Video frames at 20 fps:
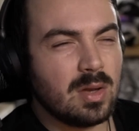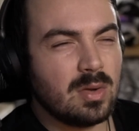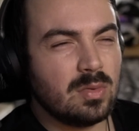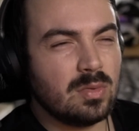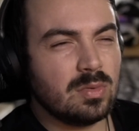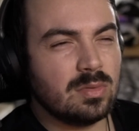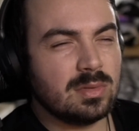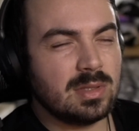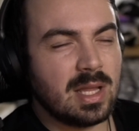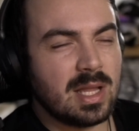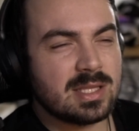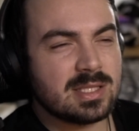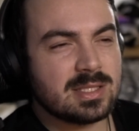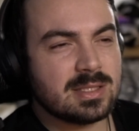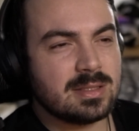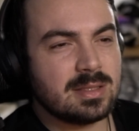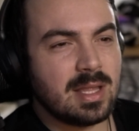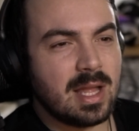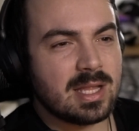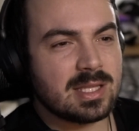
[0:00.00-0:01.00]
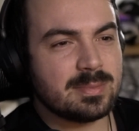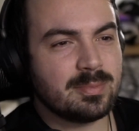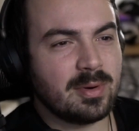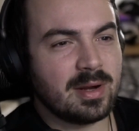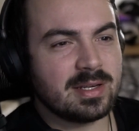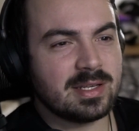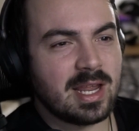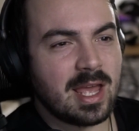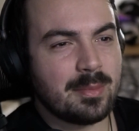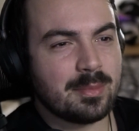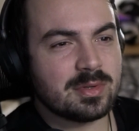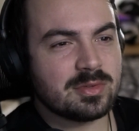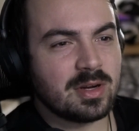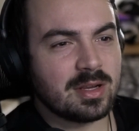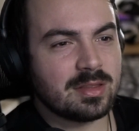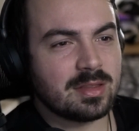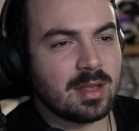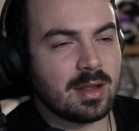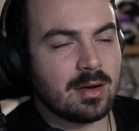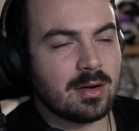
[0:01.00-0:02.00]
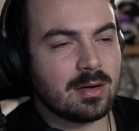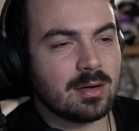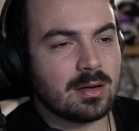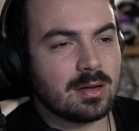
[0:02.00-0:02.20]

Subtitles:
Ooh, that's brain damage right there.